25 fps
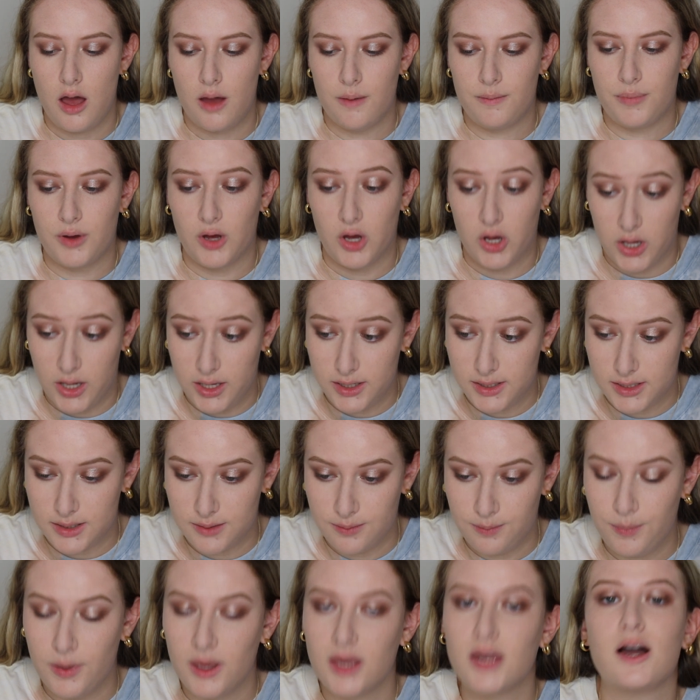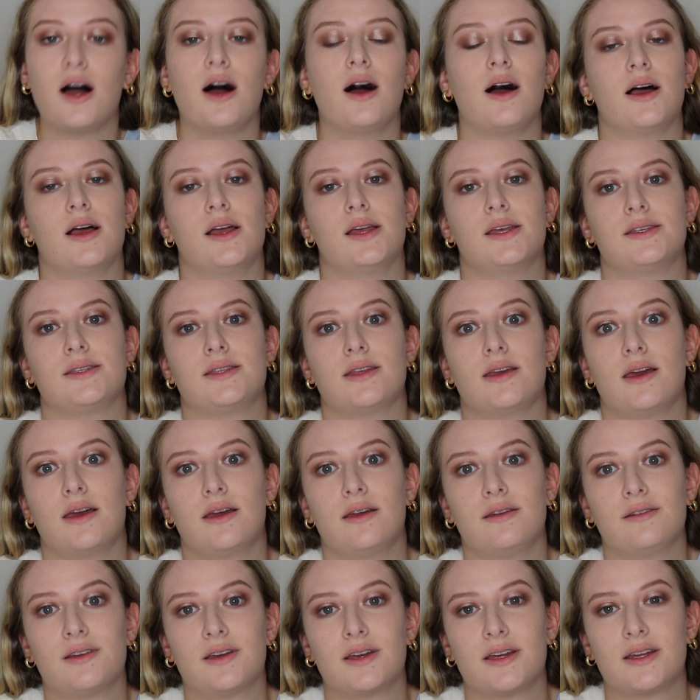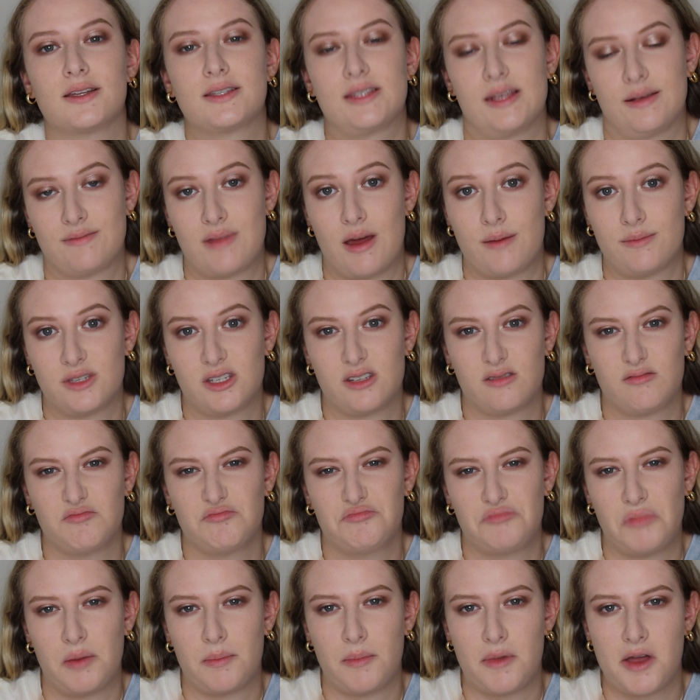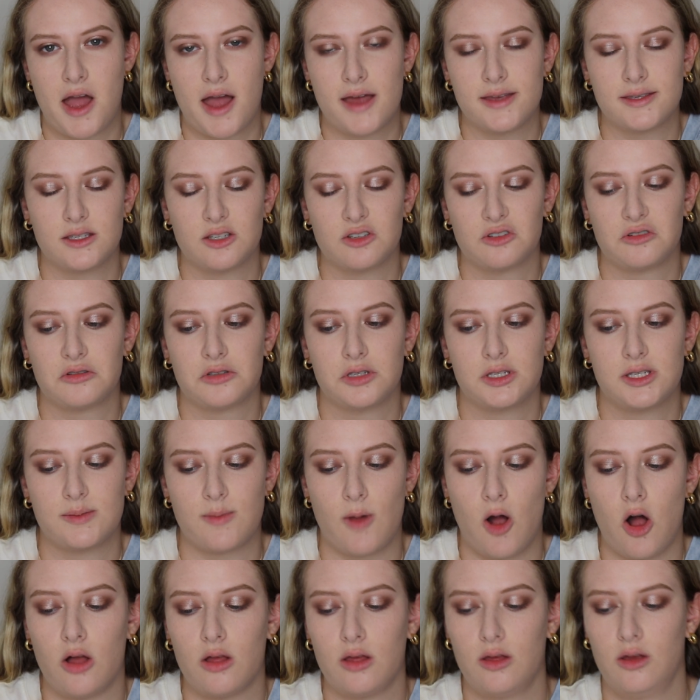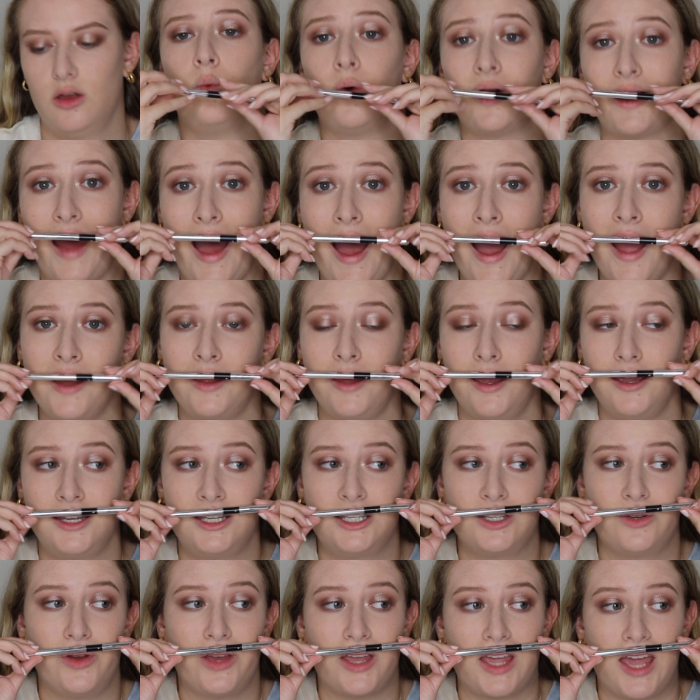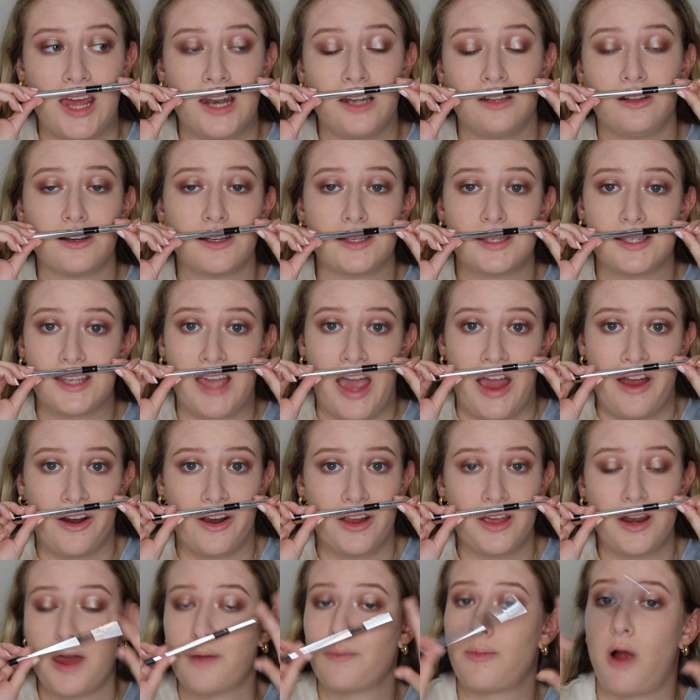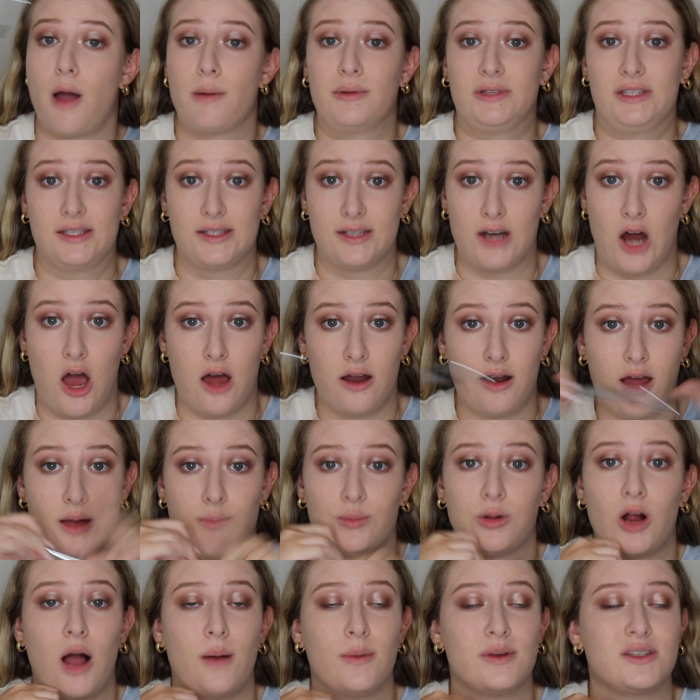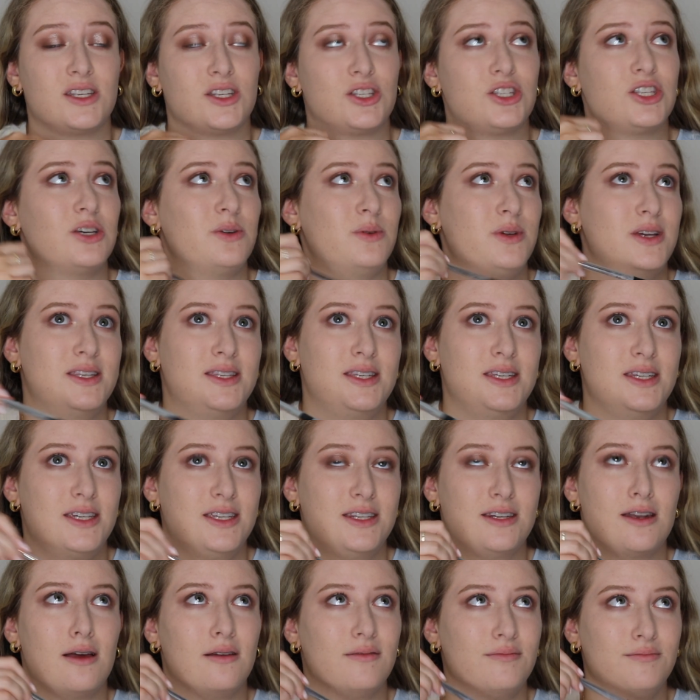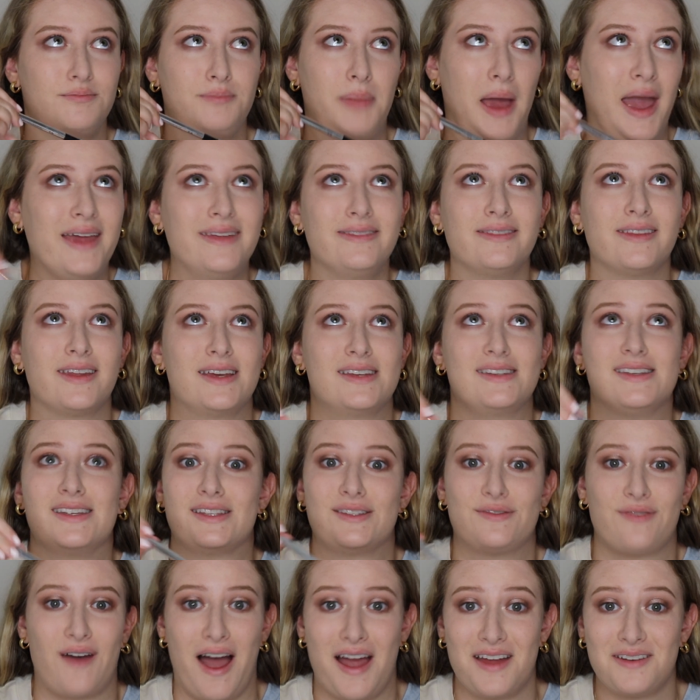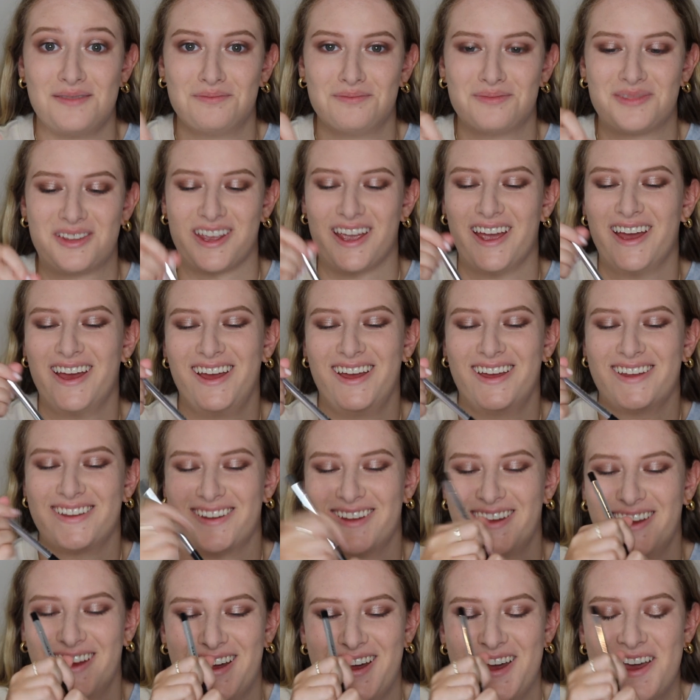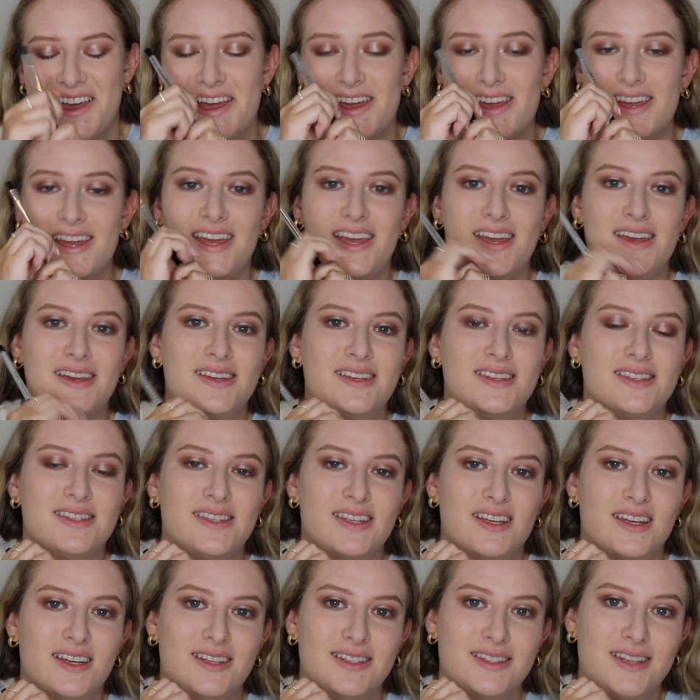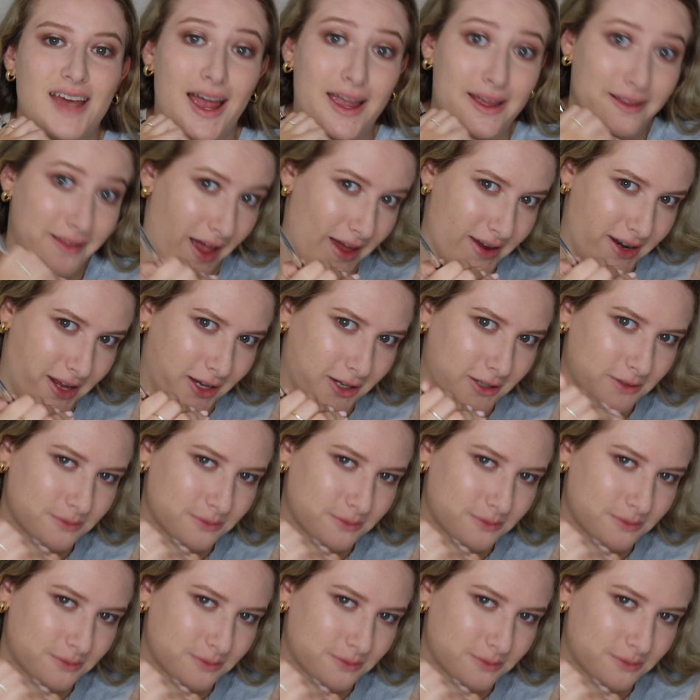put, because it can sometimes make my eyes look small. What I like doing, and it looks scary, and I promise it's not, I promise it's so easy and painless, it's fine, is tight lining.